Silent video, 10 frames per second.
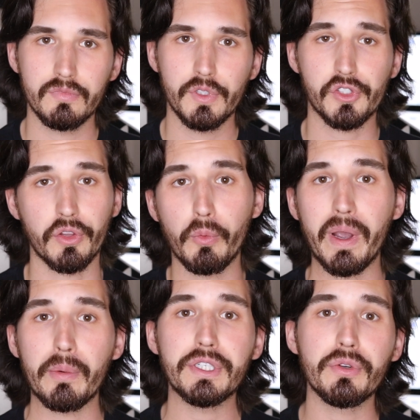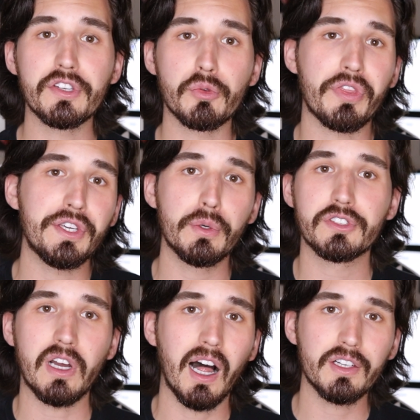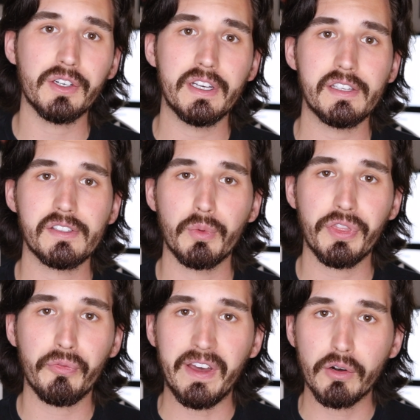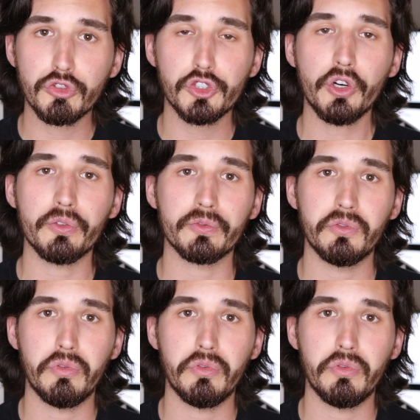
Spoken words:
So the way we do this with the US dollar is with the Federal Reserve.